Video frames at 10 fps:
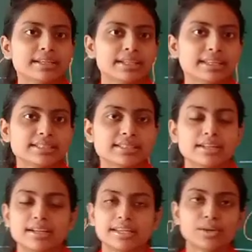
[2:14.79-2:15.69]

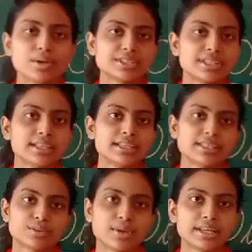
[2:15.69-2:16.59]
he or she
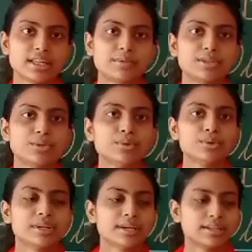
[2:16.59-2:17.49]
is not able
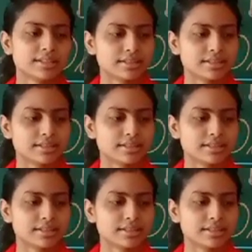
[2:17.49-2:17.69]
to